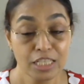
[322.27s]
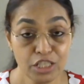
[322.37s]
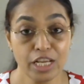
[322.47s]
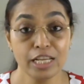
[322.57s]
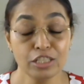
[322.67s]

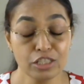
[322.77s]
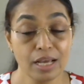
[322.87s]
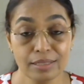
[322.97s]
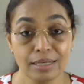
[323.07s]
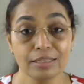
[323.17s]
Change
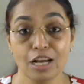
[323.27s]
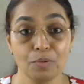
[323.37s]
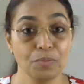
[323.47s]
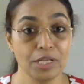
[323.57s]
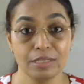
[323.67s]
doesn't
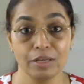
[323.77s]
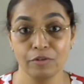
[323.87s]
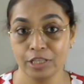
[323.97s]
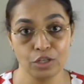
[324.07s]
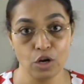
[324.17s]
come easy
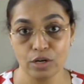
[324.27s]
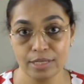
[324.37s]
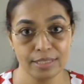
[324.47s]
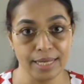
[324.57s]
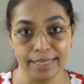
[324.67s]
with
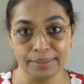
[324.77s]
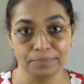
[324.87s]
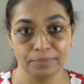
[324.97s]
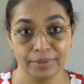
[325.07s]
Taurus sign.